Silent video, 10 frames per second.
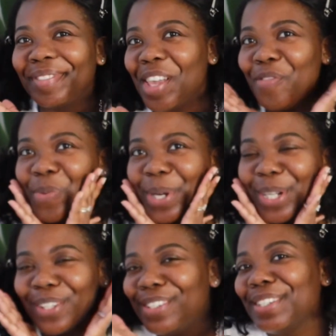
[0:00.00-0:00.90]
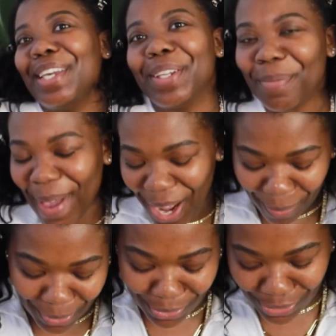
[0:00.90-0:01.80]
if we're skin
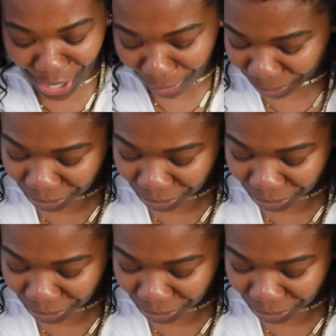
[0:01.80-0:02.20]
compatible. So,